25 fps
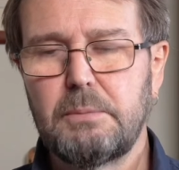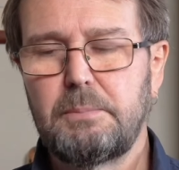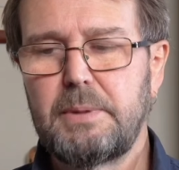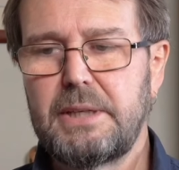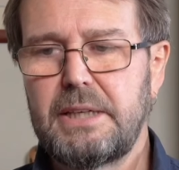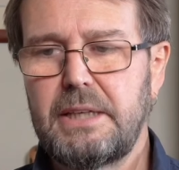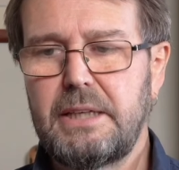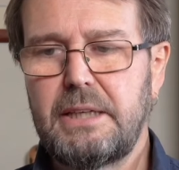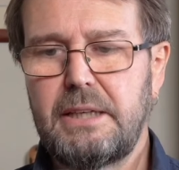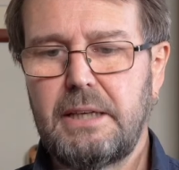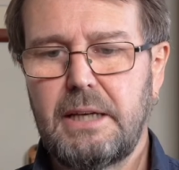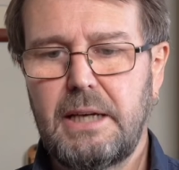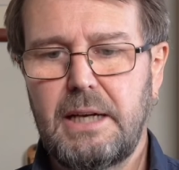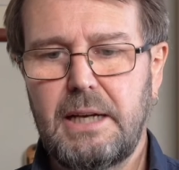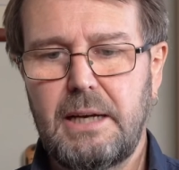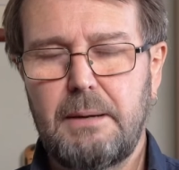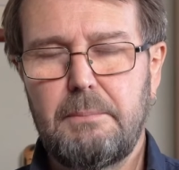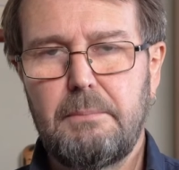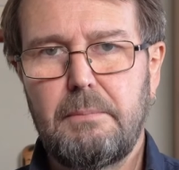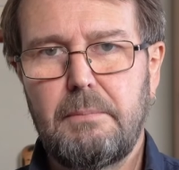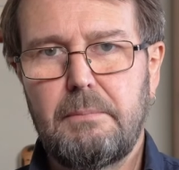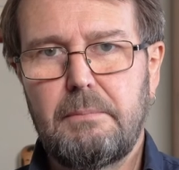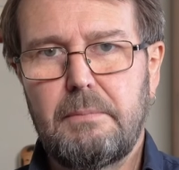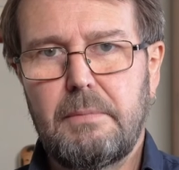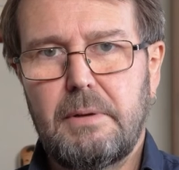be
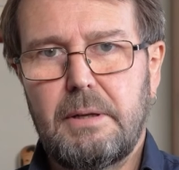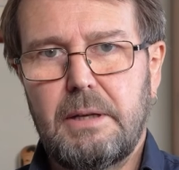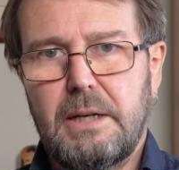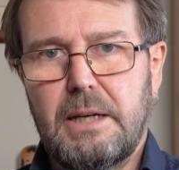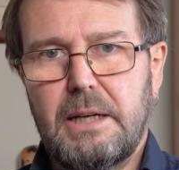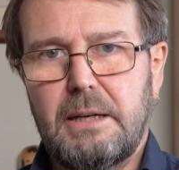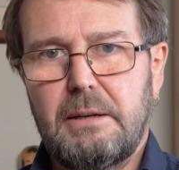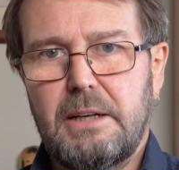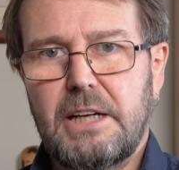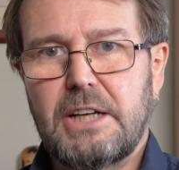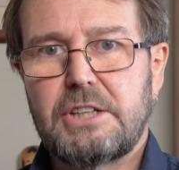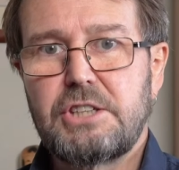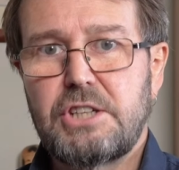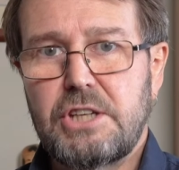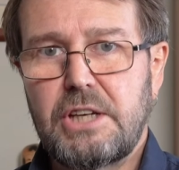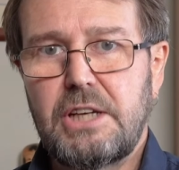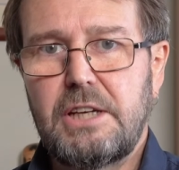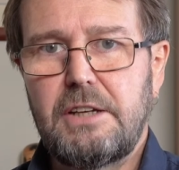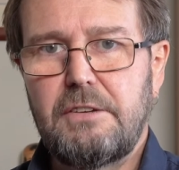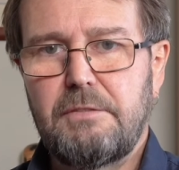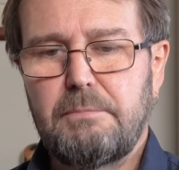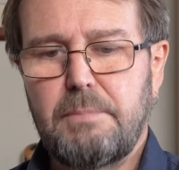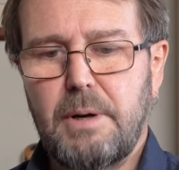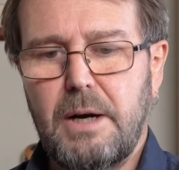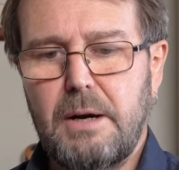
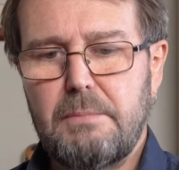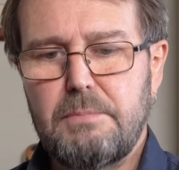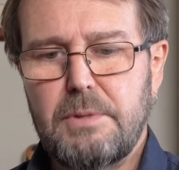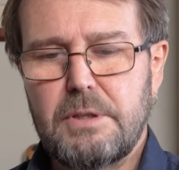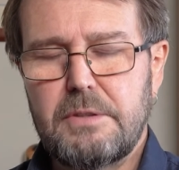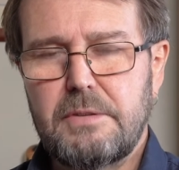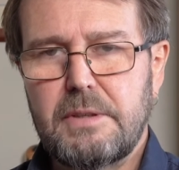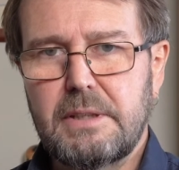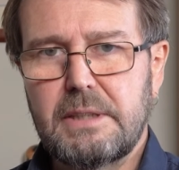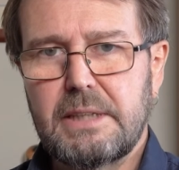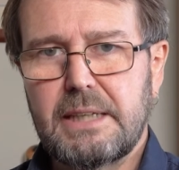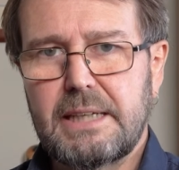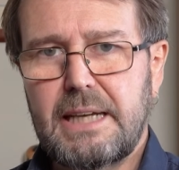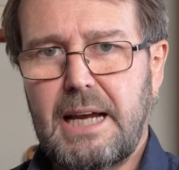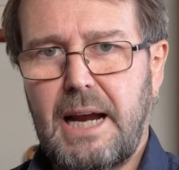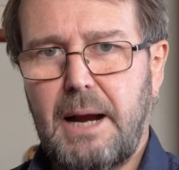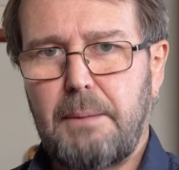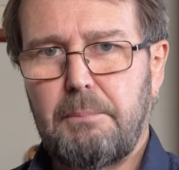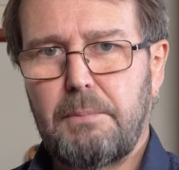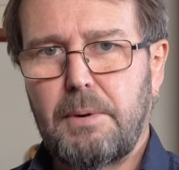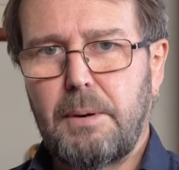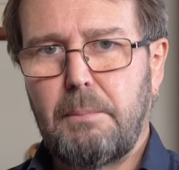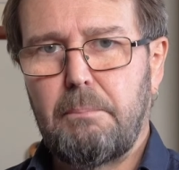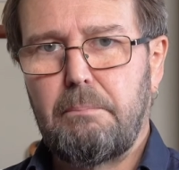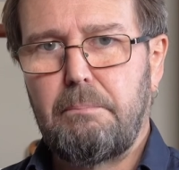achieved by moving the
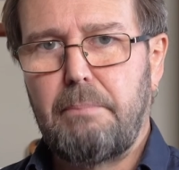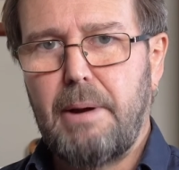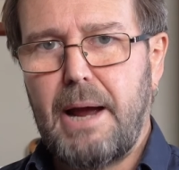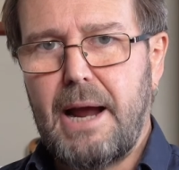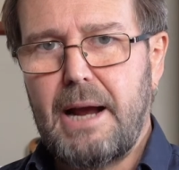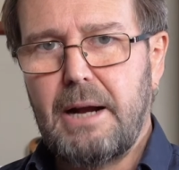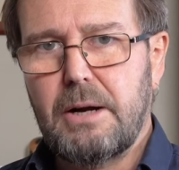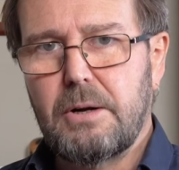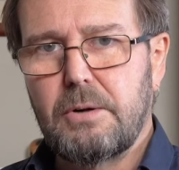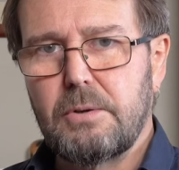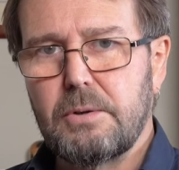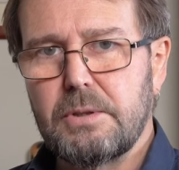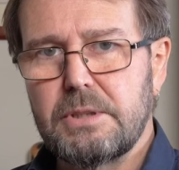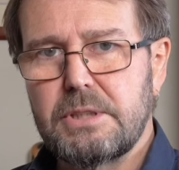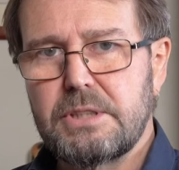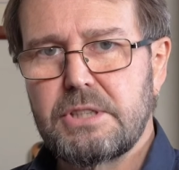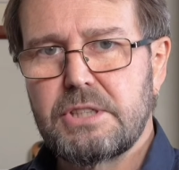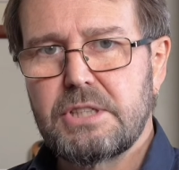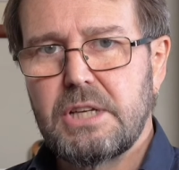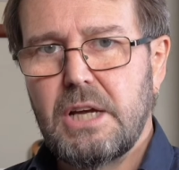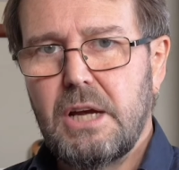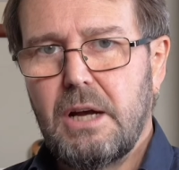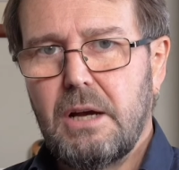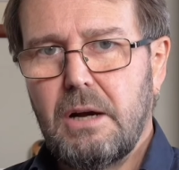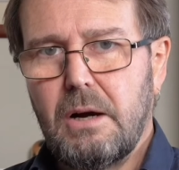camera
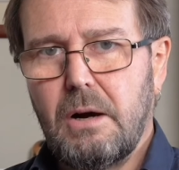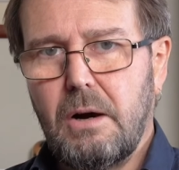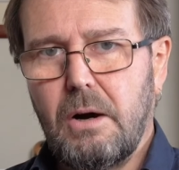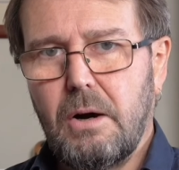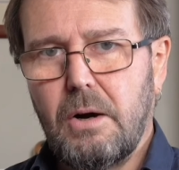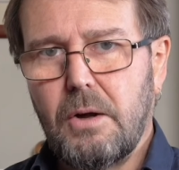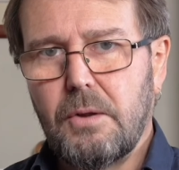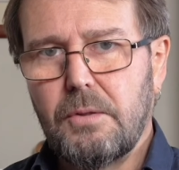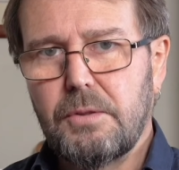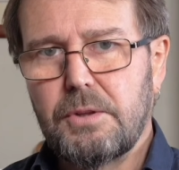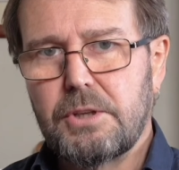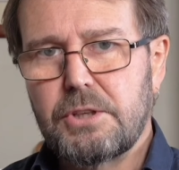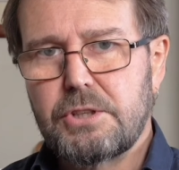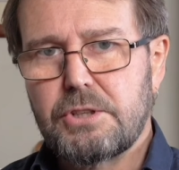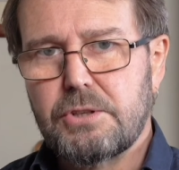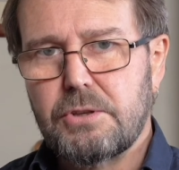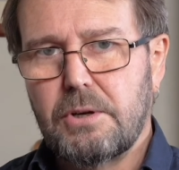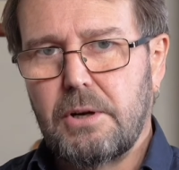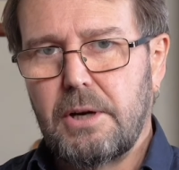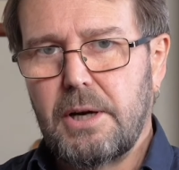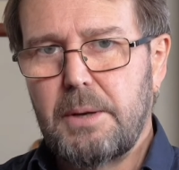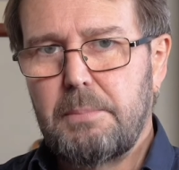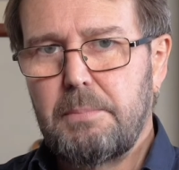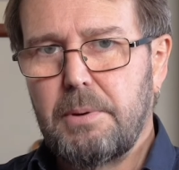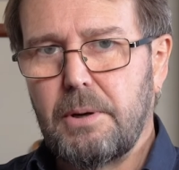backwards on the
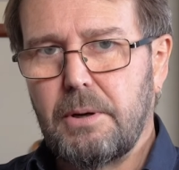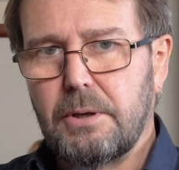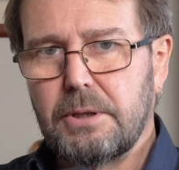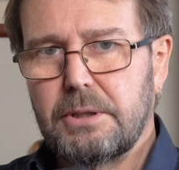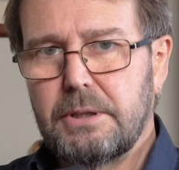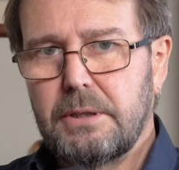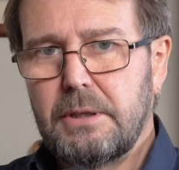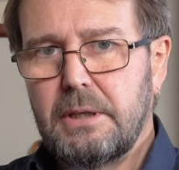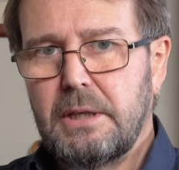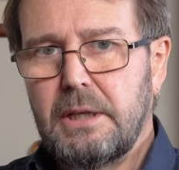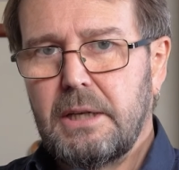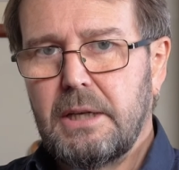tripod.